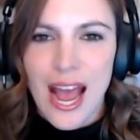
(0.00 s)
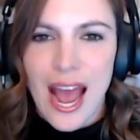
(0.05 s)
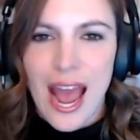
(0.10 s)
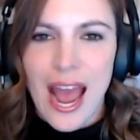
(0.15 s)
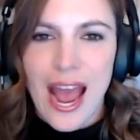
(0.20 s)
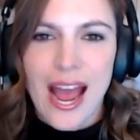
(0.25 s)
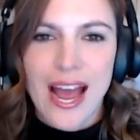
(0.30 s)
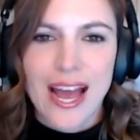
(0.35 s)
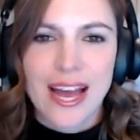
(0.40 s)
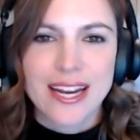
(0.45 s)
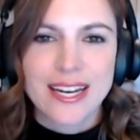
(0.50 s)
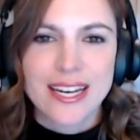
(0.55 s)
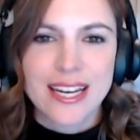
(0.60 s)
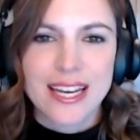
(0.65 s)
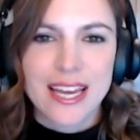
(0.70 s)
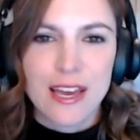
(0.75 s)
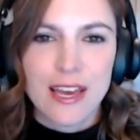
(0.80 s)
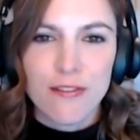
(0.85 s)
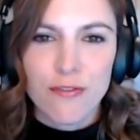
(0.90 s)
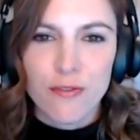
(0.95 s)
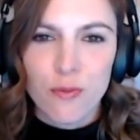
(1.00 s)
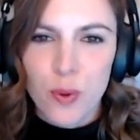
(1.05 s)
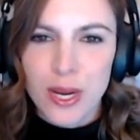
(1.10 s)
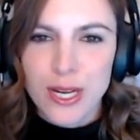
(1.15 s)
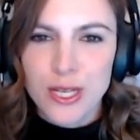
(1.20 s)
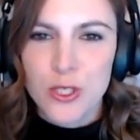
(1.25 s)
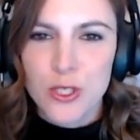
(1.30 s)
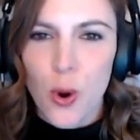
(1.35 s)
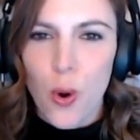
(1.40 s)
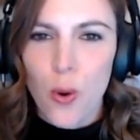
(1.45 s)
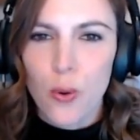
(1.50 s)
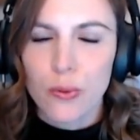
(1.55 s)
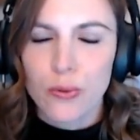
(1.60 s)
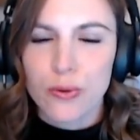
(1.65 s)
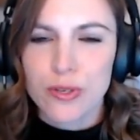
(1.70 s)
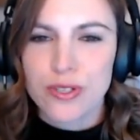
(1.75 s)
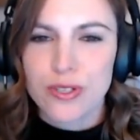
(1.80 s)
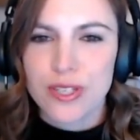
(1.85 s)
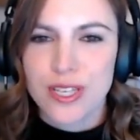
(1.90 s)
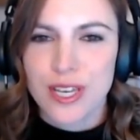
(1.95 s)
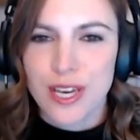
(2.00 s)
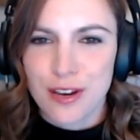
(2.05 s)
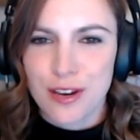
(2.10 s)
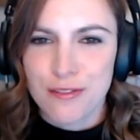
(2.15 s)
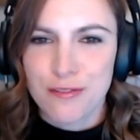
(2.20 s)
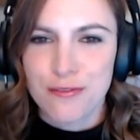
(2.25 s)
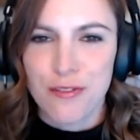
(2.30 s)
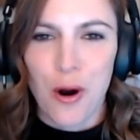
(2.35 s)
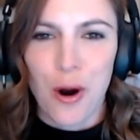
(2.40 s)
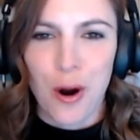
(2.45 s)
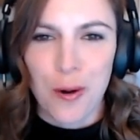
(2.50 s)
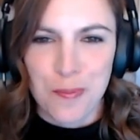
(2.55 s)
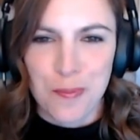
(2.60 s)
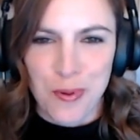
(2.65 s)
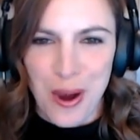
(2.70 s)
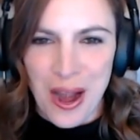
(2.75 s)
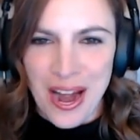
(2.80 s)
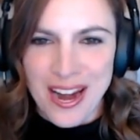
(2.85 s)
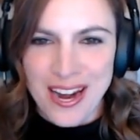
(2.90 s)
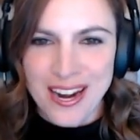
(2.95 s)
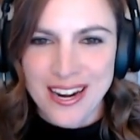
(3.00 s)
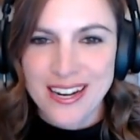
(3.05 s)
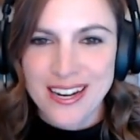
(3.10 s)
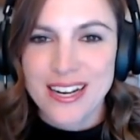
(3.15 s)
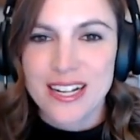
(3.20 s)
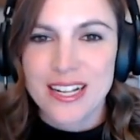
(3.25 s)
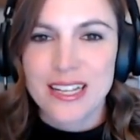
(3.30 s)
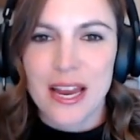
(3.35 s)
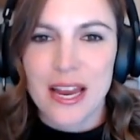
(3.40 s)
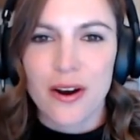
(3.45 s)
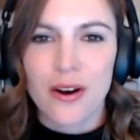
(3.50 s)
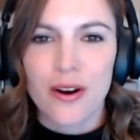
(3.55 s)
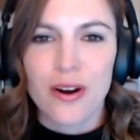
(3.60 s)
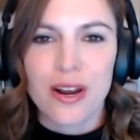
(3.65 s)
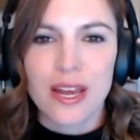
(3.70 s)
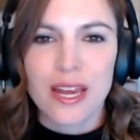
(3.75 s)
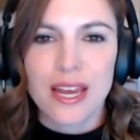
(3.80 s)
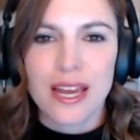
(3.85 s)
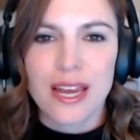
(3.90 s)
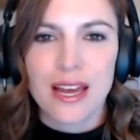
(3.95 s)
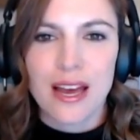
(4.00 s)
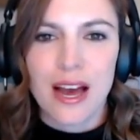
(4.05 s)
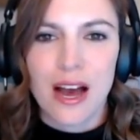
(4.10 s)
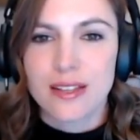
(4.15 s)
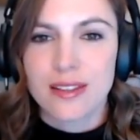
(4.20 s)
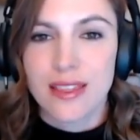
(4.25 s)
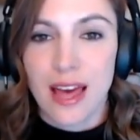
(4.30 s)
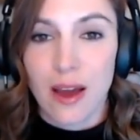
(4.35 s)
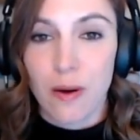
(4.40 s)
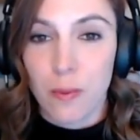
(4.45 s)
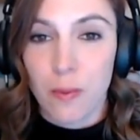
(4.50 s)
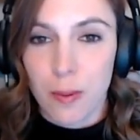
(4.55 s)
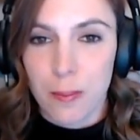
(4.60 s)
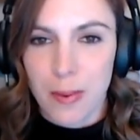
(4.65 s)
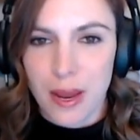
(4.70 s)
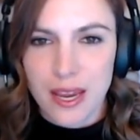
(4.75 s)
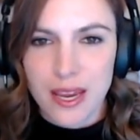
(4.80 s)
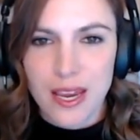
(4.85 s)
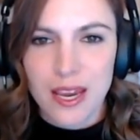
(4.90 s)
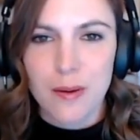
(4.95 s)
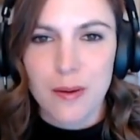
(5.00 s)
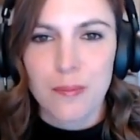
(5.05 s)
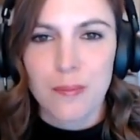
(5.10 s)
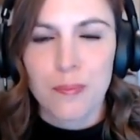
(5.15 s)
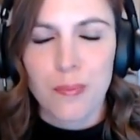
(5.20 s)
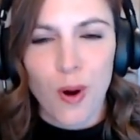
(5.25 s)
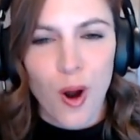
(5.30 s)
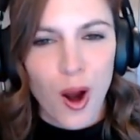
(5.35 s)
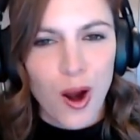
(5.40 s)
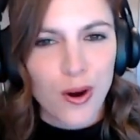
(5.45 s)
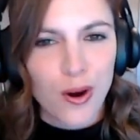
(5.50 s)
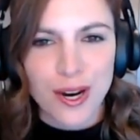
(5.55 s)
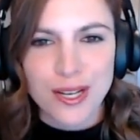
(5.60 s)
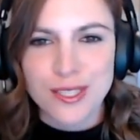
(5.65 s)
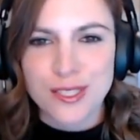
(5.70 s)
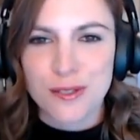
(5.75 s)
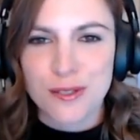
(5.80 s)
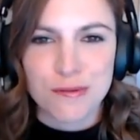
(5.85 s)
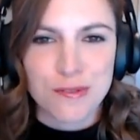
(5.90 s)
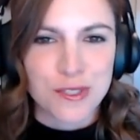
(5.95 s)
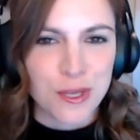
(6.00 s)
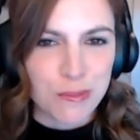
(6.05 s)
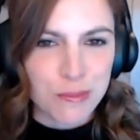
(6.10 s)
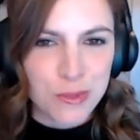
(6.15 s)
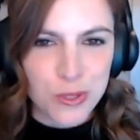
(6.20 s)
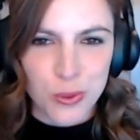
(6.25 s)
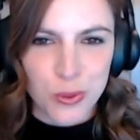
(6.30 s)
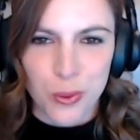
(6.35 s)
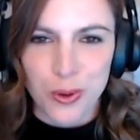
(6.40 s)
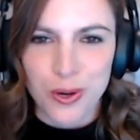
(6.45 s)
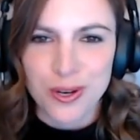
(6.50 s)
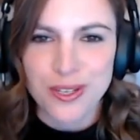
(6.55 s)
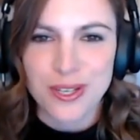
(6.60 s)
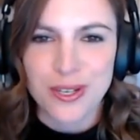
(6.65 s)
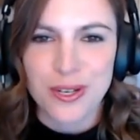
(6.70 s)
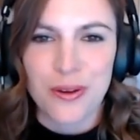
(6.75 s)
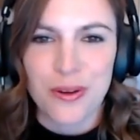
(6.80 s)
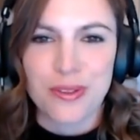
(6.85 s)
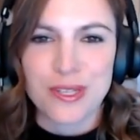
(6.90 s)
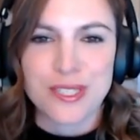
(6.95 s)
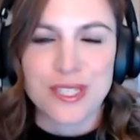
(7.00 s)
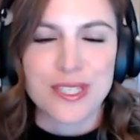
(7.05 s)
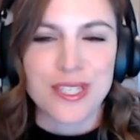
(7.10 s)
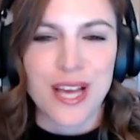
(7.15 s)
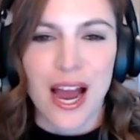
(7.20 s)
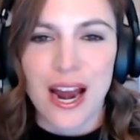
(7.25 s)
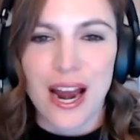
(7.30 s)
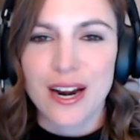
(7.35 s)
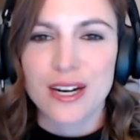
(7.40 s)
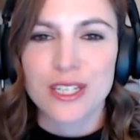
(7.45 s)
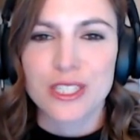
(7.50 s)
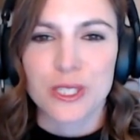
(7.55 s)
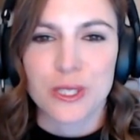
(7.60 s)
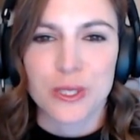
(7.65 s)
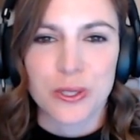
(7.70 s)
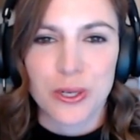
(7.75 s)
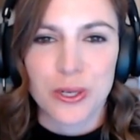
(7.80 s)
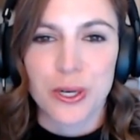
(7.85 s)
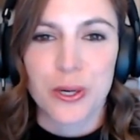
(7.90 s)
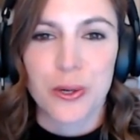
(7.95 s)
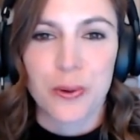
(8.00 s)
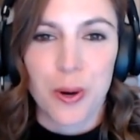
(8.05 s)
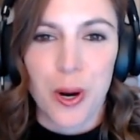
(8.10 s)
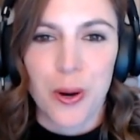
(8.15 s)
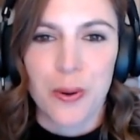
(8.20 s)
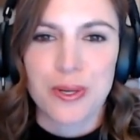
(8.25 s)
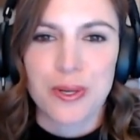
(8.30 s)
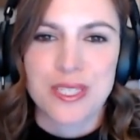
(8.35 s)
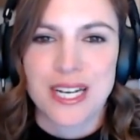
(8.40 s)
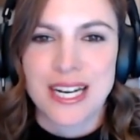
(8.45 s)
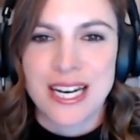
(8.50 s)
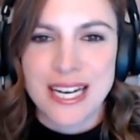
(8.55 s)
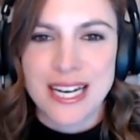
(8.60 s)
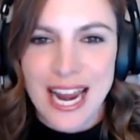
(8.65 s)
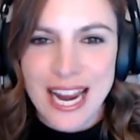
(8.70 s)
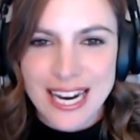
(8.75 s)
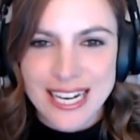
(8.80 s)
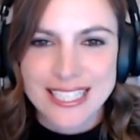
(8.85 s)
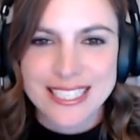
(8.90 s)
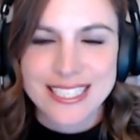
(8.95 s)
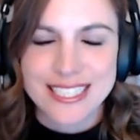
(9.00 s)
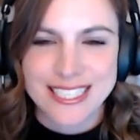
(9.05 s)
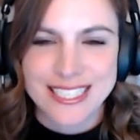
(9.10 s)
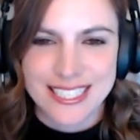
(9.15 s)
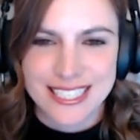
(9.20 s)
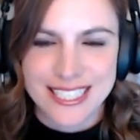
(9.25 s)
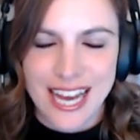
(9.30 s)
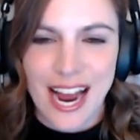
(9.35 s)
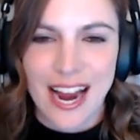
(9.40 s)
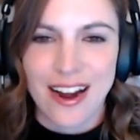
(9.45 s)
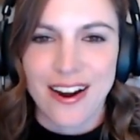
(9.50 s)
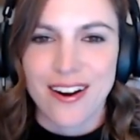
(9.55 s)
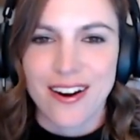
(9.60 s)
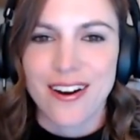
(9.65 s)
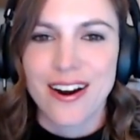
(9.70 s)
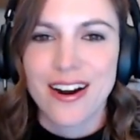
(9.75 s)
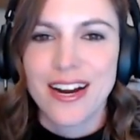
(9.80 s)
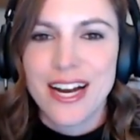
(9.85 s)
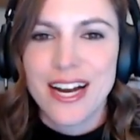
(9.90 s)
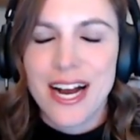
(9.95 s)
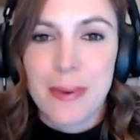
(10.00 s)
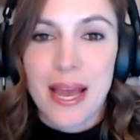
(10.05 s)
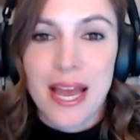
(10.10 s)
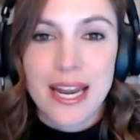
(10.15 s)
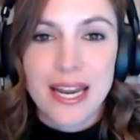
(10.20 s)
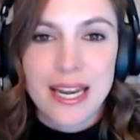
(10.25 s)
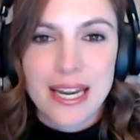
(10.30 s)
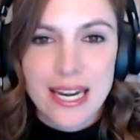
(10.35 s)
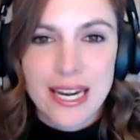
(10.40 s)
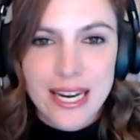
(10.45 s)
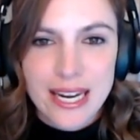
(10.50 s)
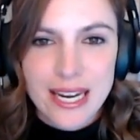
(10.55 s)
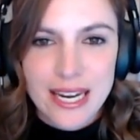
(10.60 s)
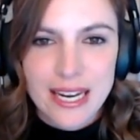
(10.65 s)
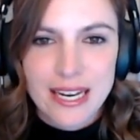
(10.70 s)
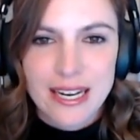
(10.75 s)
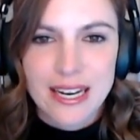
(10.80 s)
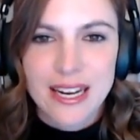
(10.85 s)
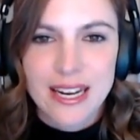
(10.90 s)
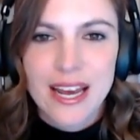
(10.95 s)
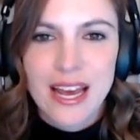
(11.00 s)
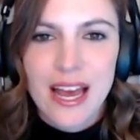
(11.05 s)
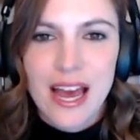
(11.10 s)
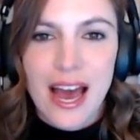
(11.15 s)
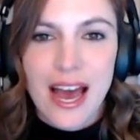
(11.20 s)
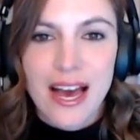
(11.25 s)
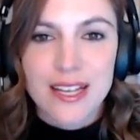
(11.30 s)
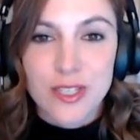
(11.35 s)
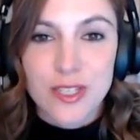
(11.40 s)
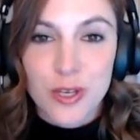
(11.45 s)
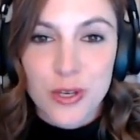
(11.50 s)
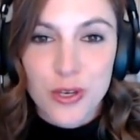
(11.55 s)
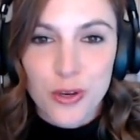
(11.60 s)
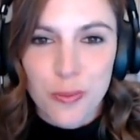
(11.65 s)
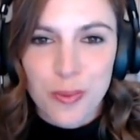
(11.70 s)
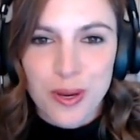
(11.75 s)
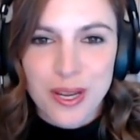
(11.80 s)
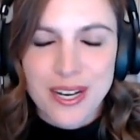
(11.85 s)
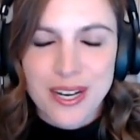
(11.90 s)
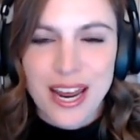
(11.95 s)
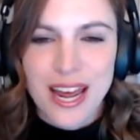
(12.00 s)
And if we don't give our brain clarity that we're making progress of some sort, this desire to learn and grow is an innate desire and need as a human.